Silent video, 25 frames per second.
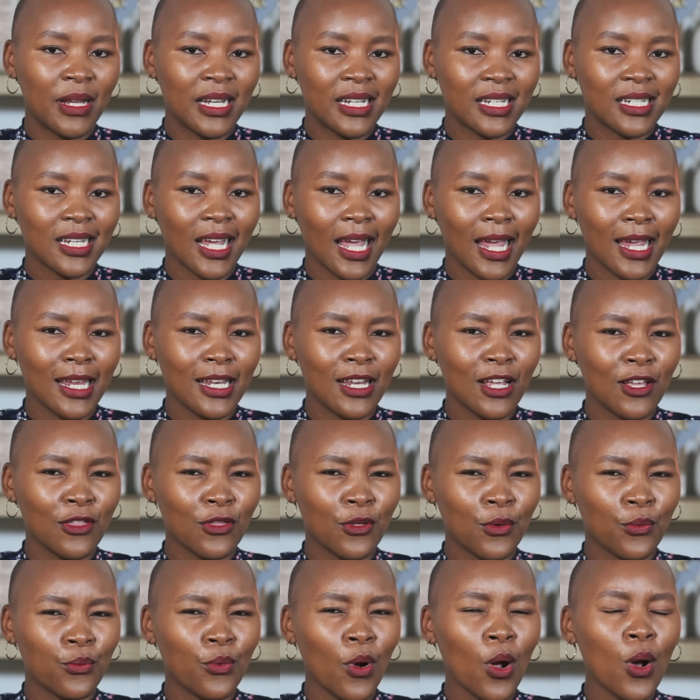
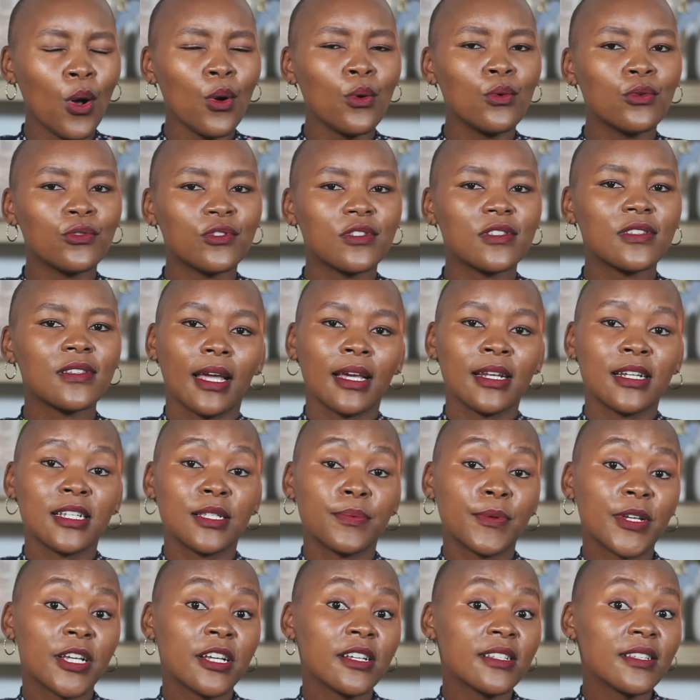maintaining the roads. It
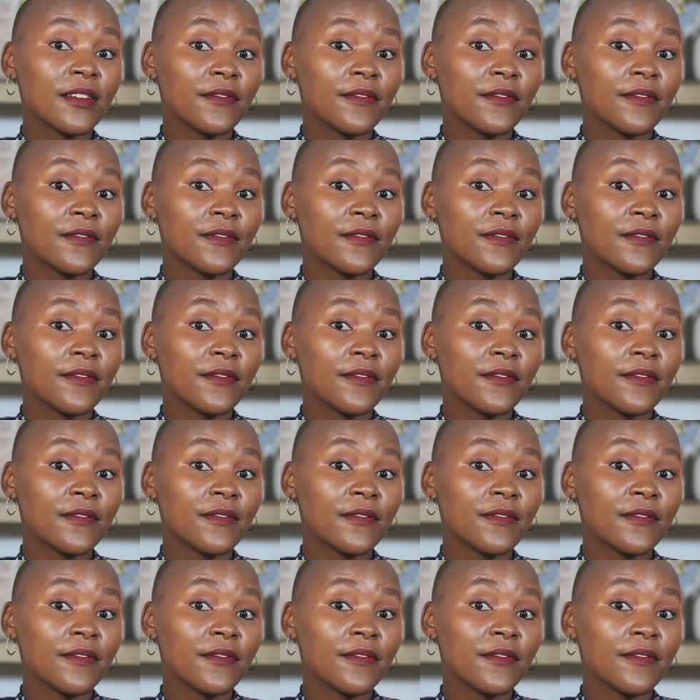is because